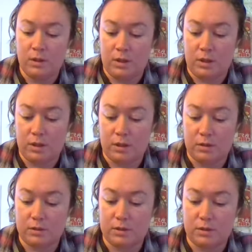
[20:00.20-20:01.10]

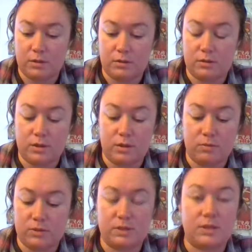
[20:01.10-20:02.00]
And it
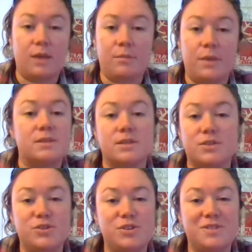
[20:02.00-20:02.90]
was the same
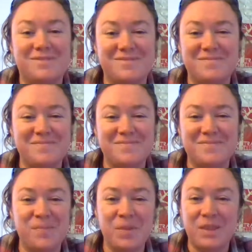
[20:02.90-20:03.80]
message.
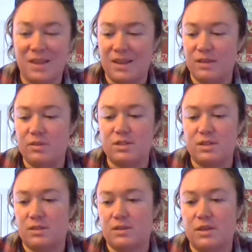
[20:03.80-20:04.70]
It was
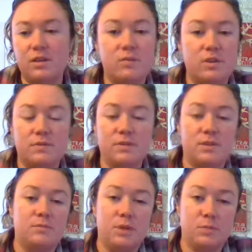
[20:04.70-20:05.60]
getting rid of
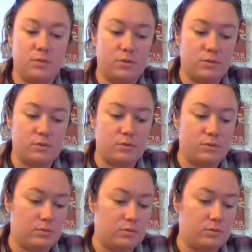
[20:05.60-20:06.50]
some people
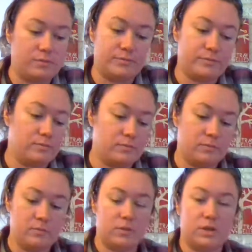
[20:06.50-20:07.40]
who...
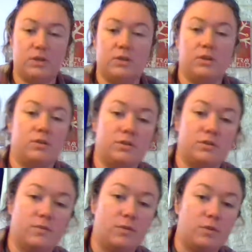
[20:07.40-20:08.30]
Here you go. Here's the
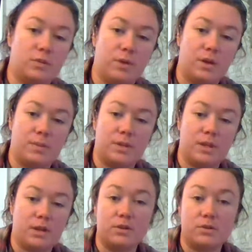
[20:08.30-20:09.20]
Fool at the bottom of
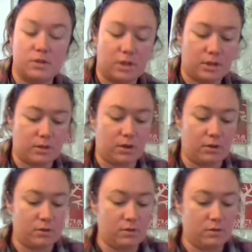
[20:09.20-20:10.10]
that other deck there.
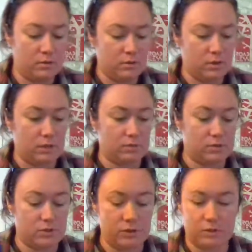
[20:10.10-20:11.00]
That was
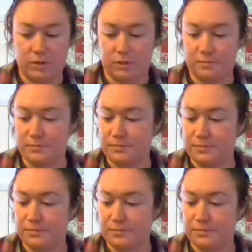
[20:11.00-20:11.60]
your outcome.